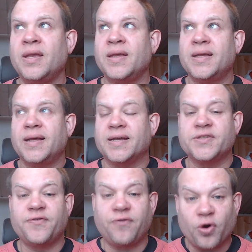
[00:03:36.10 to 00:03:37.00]
As
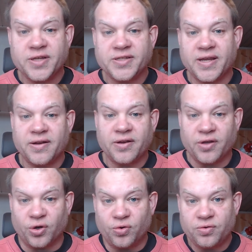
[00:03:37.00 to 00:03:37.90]
far as I
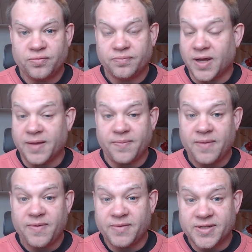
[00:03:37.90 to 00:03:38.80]
know, I may be
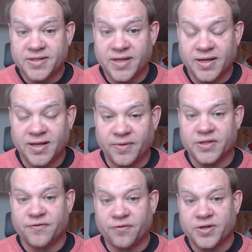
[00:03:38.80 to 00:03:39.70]
mistaken, but as
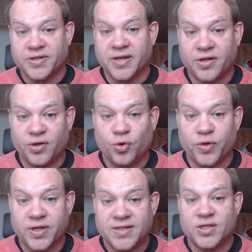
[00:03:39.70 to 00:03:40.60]
far as I know, this
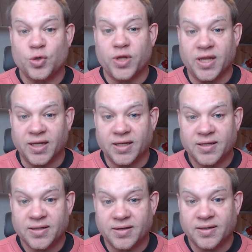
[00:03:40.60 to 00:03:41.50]
is unique. Uh,
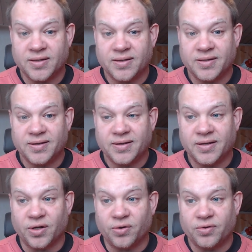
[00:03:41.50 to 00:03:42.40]
you know,
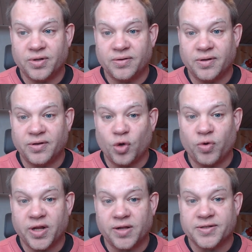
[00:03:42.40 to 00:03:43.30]
no one
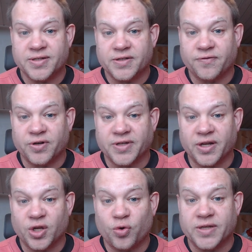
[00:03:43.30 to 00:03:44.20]
else, as far as I know,
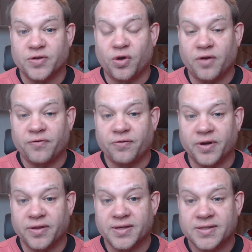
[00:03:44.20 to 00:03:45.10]
is offering
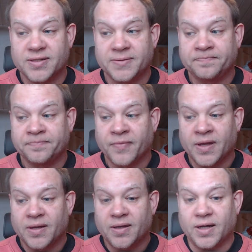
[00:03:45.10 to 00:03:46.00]
this.
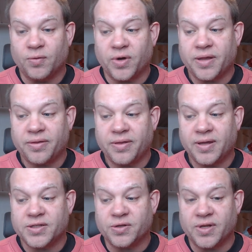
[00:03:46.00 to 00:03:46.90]
And what I think is
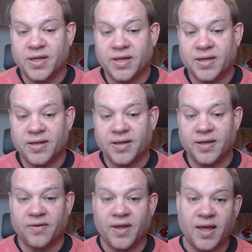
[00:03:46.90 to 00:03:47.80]
unique is
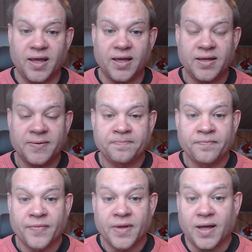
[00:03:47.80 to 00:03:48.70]
A,
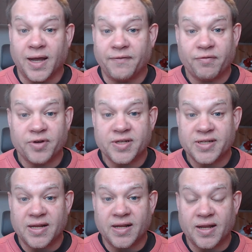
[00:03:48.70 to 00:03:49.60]
I've never seen
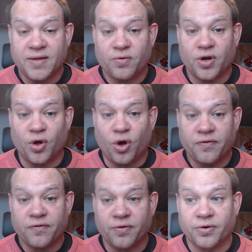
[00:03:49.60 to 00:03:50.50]
anyone
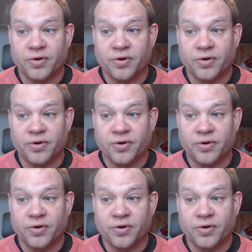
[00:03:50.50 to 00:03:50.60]
offer